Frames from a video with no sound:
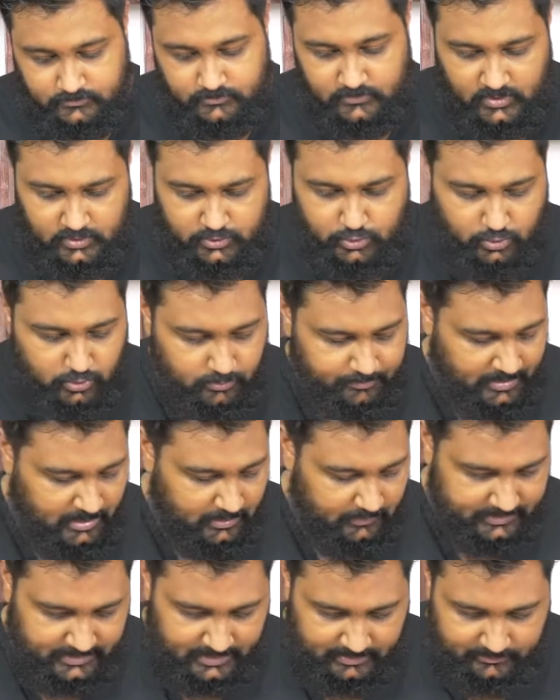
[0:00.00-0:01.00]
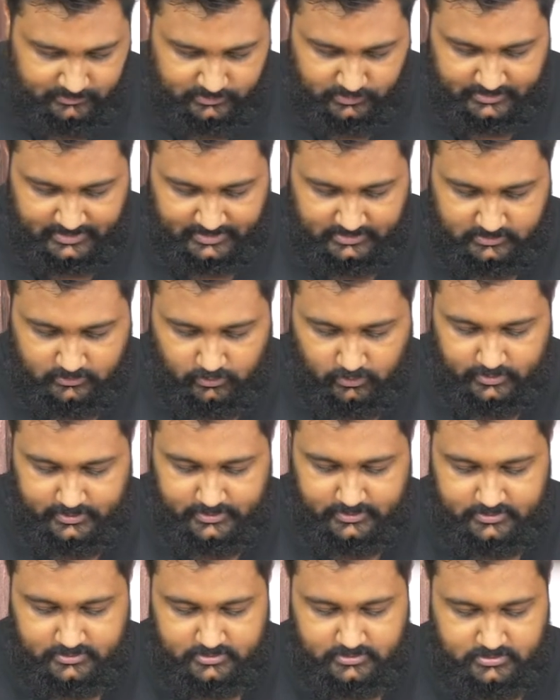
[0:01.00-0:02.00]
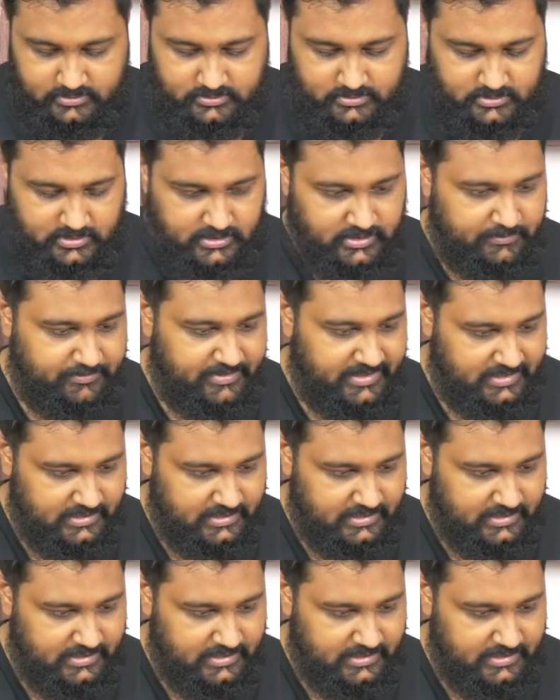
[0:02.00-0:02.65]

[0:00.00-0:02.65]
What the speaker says: Your power cable, your kettle cord, bed